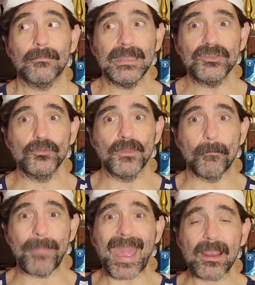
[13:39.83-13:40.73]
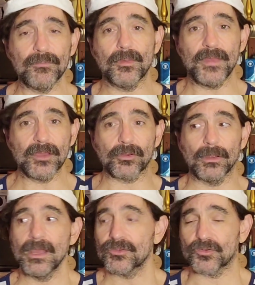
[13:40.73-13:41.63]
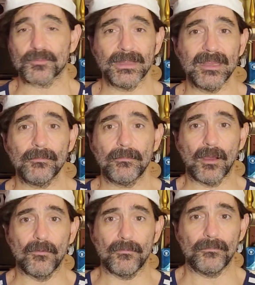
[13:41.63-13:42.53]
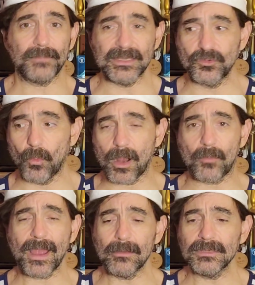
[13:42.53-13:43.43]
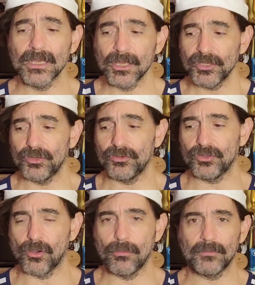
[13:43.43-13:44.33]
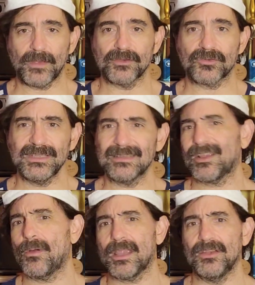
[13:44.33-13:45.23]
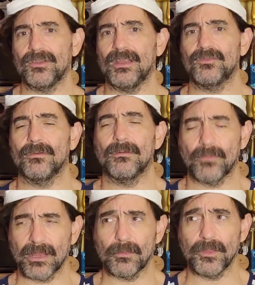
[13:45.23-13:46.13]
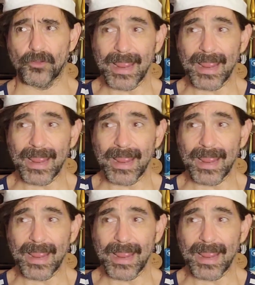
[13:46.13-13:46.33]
into the back of the theater, so there's plenty of place to walk around. You go and find your seats, like walking into a regular theater,